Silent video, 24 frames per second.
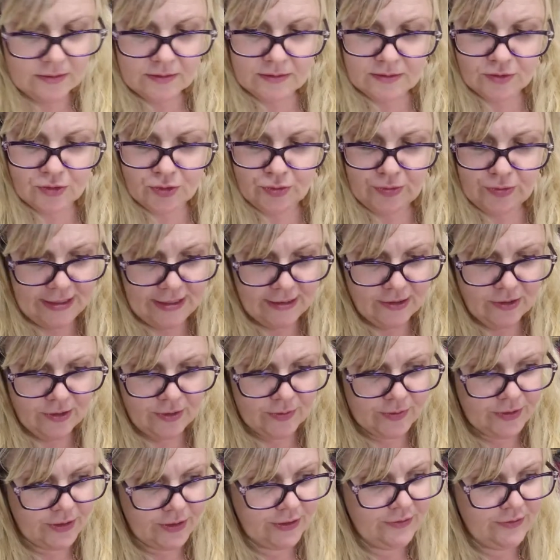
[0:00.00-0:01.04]
crack
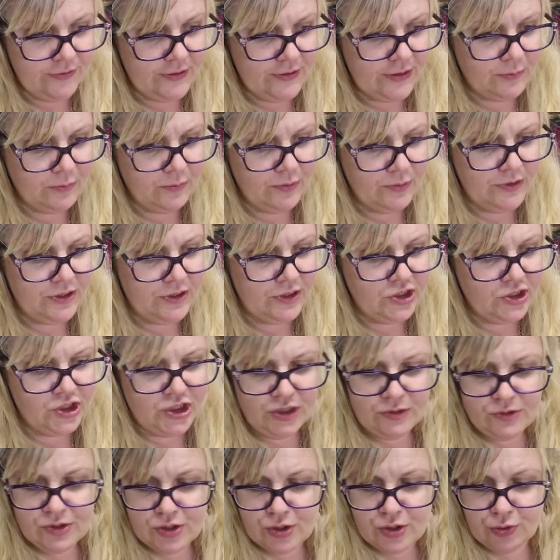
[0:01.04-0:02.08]
on, I think, with the
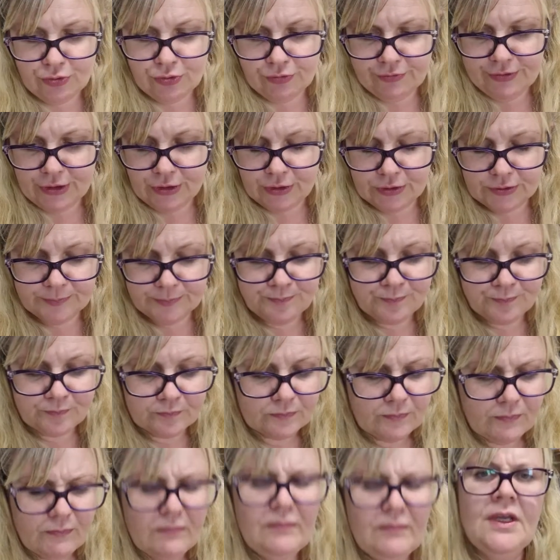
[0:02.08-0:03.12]
tutorial.
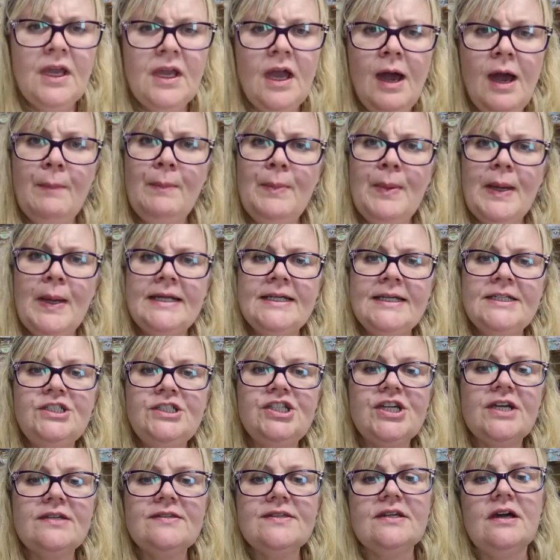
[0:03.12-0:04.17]
I better
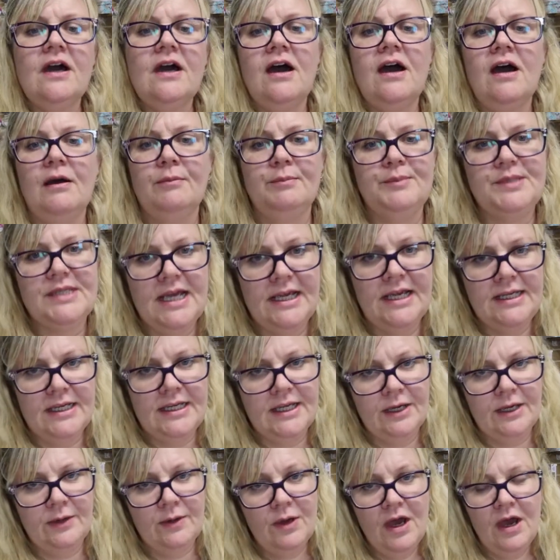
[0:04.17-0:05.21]
just update
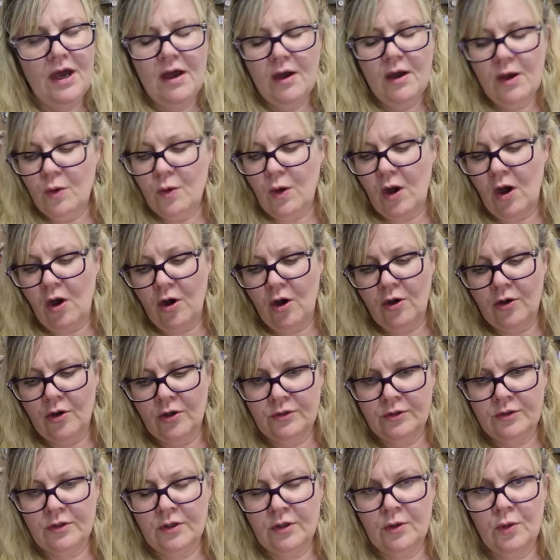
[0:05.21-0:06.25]
you
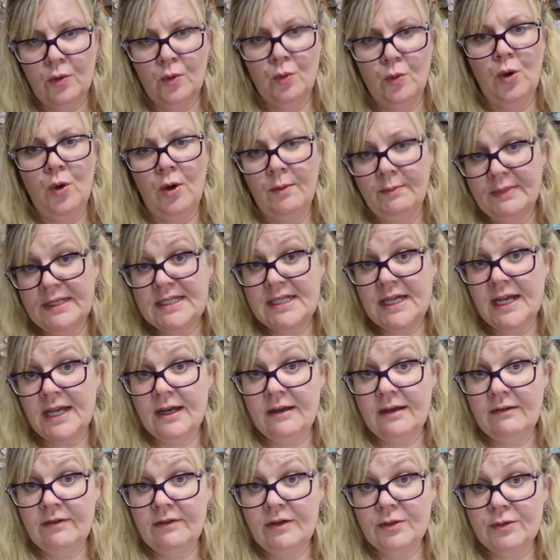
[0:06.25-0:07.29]
on what
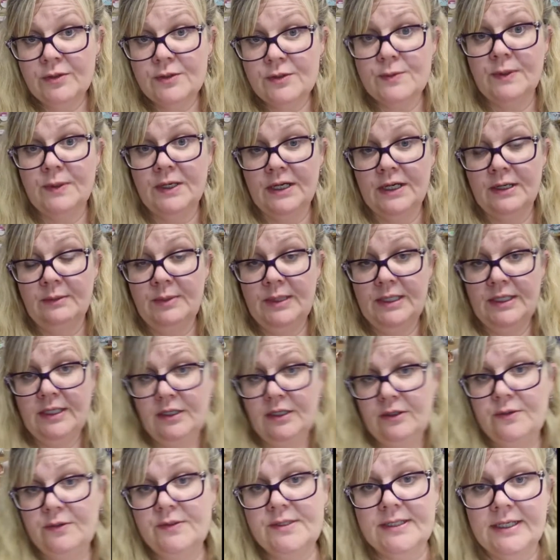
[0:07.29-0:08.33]
materials we're going to be
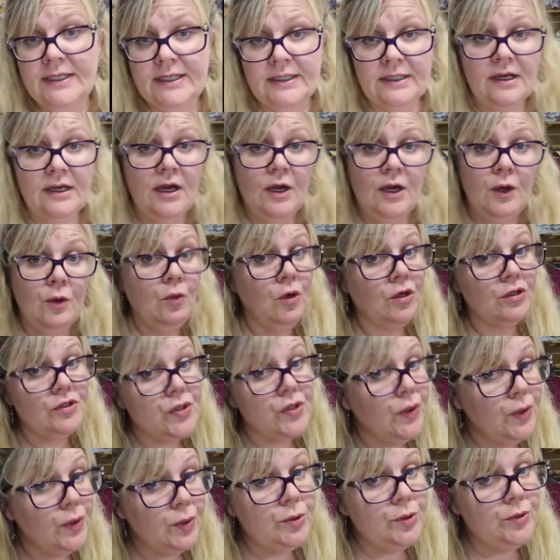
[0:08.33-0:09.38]
using, what
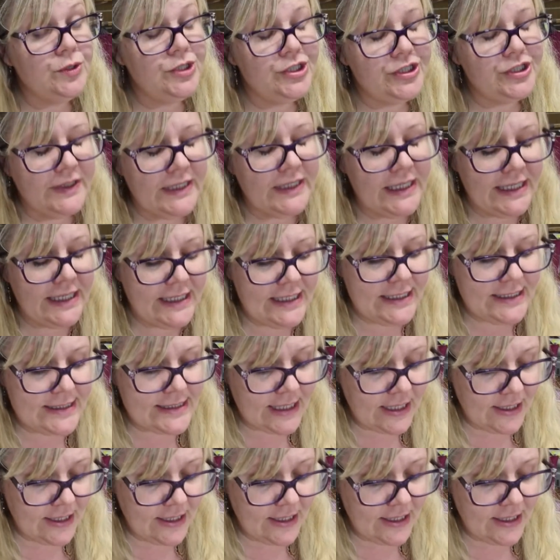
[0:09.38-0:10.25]
tools you need.